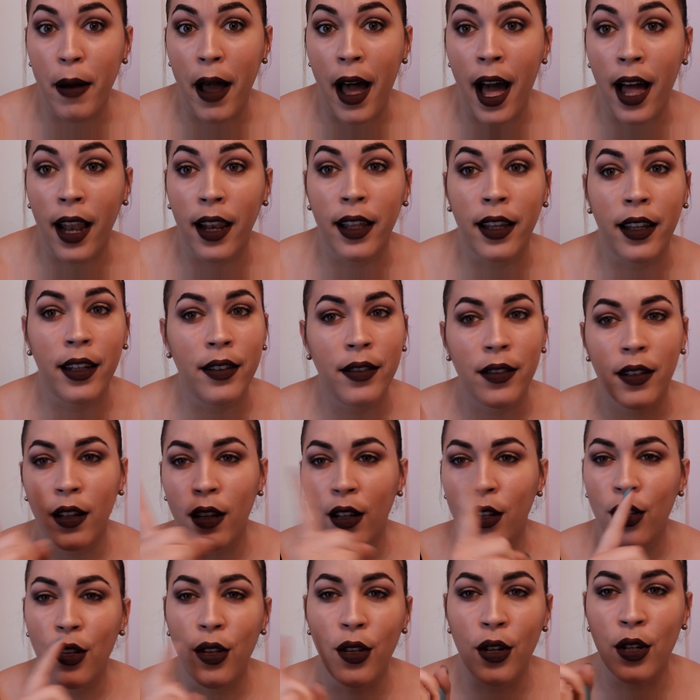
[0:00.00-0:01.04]
palette,
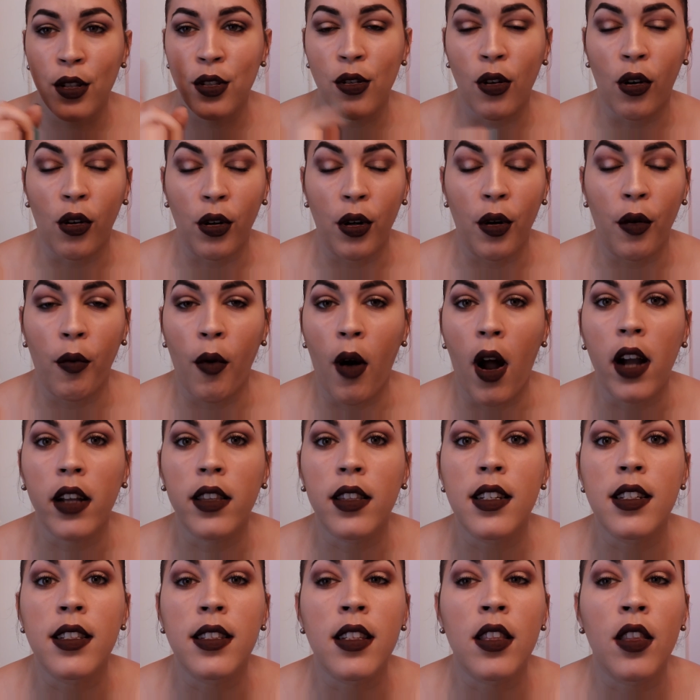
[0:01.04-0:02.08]
you can totally rock
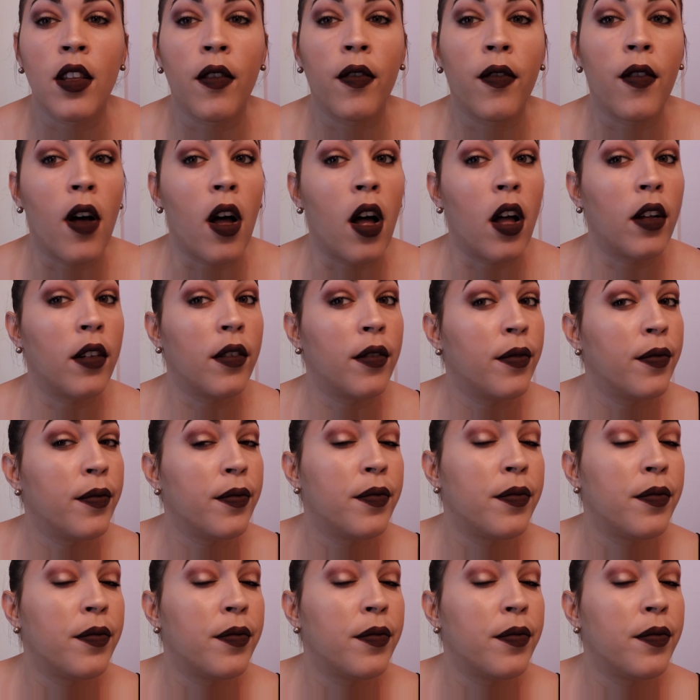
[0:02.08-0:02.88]
this in the fall.